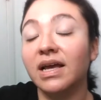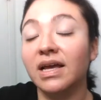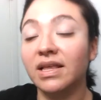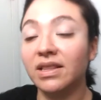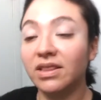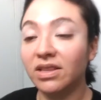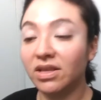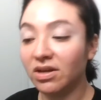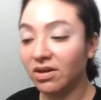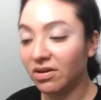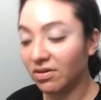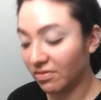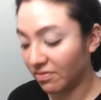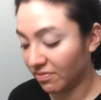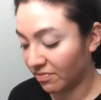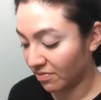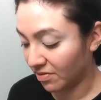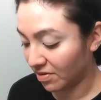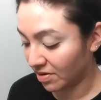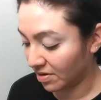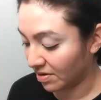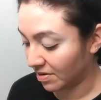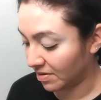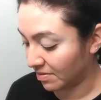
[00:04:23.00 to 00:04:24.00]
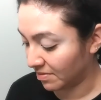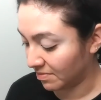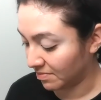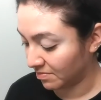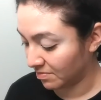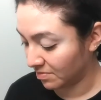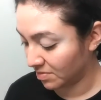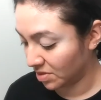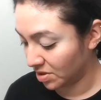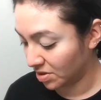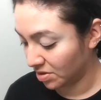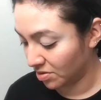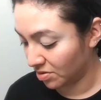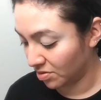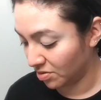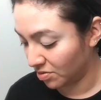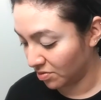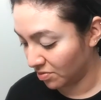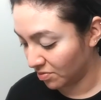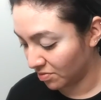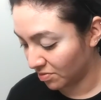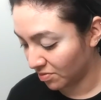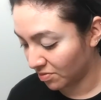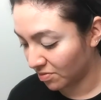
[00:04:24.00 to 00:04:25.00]
And they're from
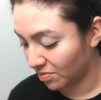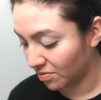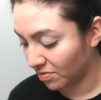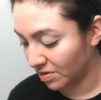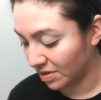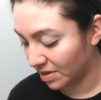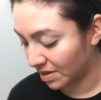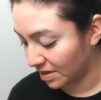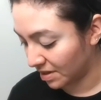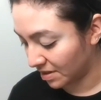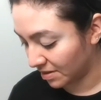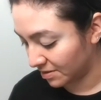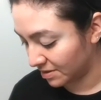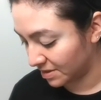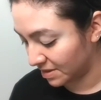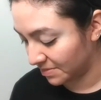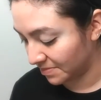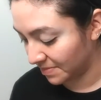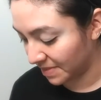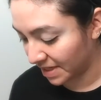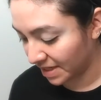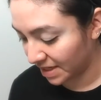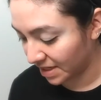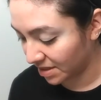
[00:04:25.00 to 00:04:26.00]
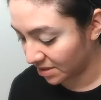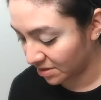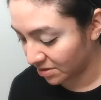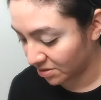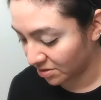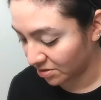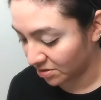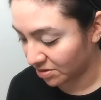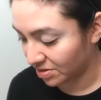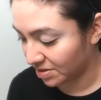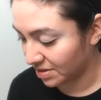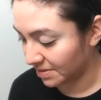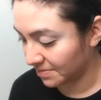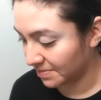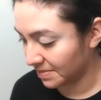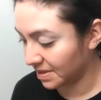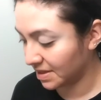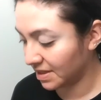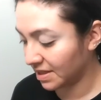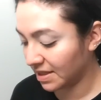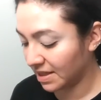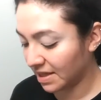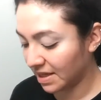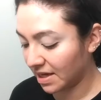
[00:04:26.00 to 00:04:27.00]
Unicorn Cosmetics or something
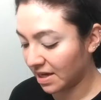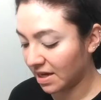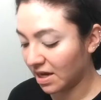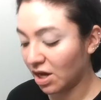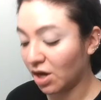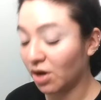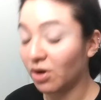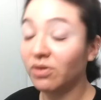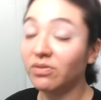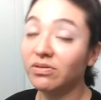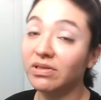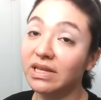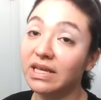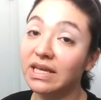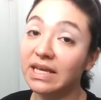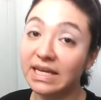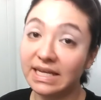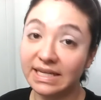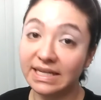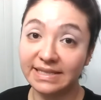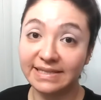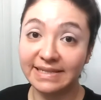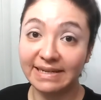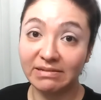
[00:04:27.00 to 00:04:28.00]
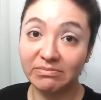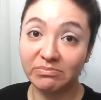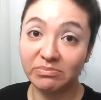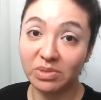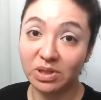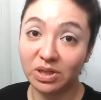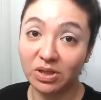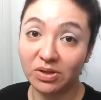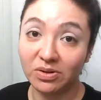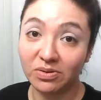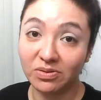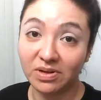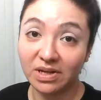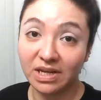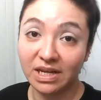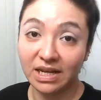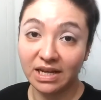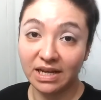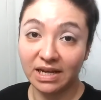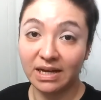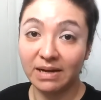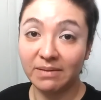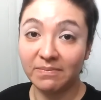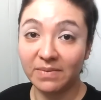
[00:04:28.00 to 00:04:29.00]
like that. I'll link it down below.
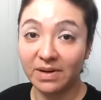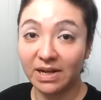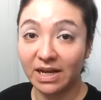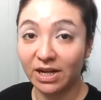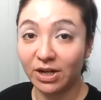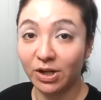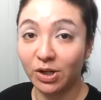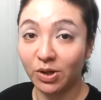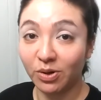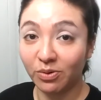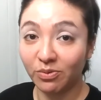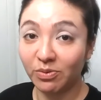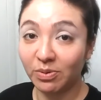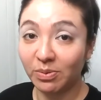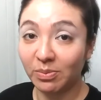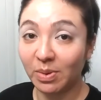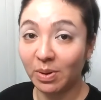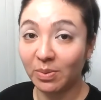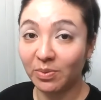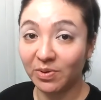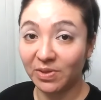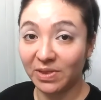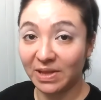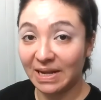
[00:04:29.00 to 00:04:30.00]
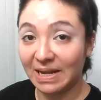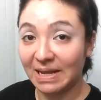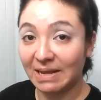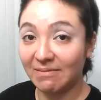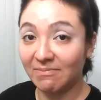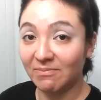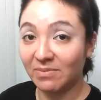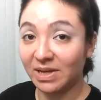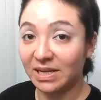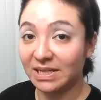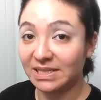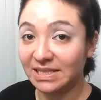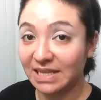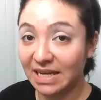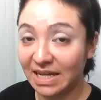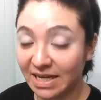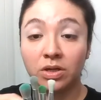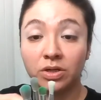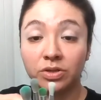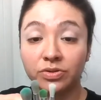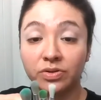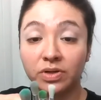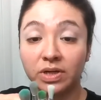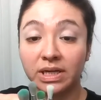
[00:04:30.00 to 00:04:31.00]
I don't remember the name exact.
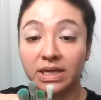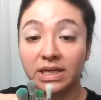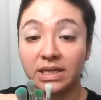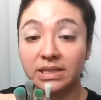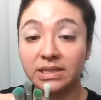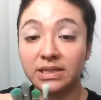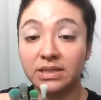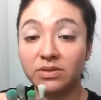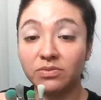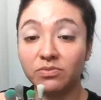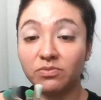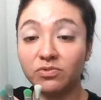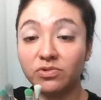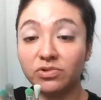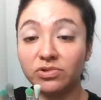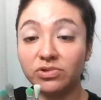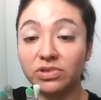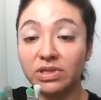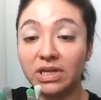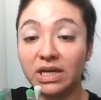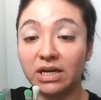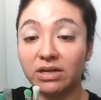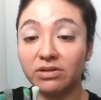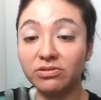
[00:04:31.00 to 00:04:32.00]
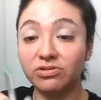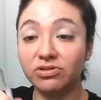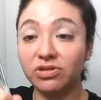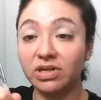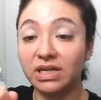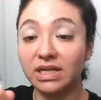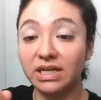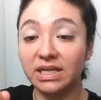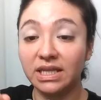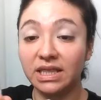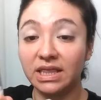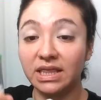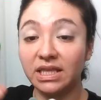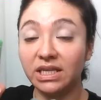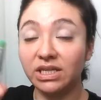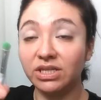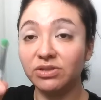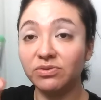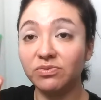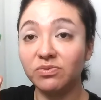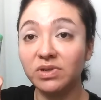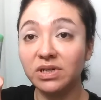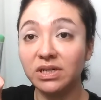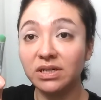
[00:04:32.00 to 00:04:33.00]
So I guess I'll try
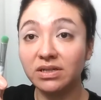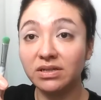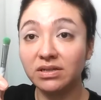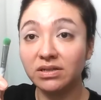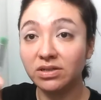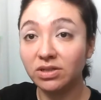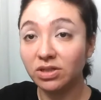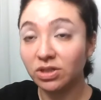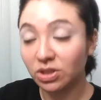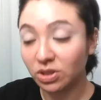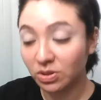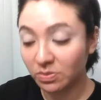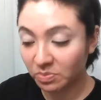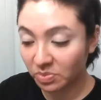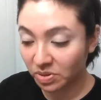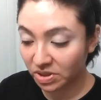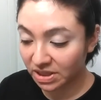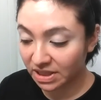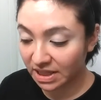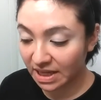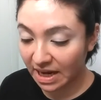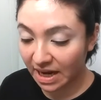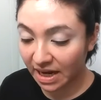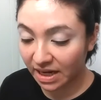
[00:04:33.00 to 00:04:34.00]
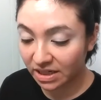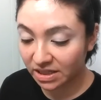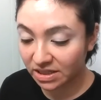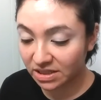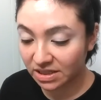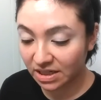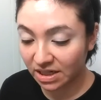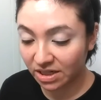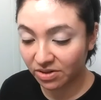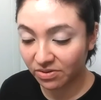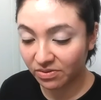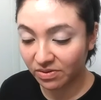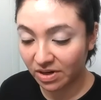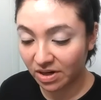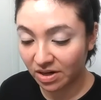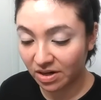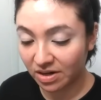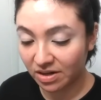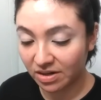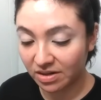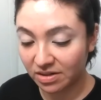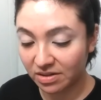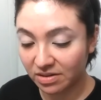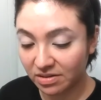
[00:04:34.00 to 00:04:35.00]
this one to put the eyeshadow
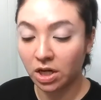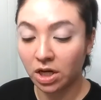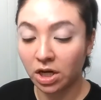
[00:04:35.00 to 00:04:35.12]
on.